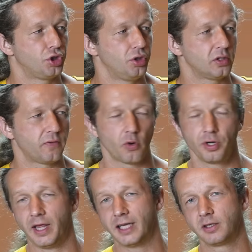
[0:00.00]
choose
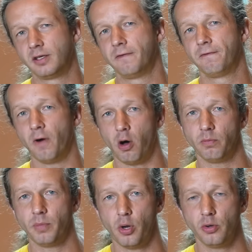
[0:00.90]
for you. That's the
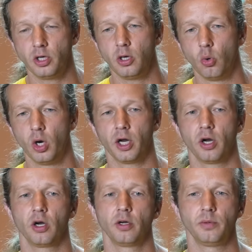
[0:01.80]
default mode
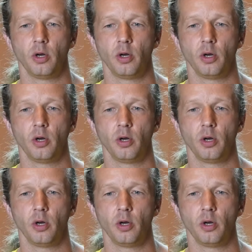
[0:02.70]
where,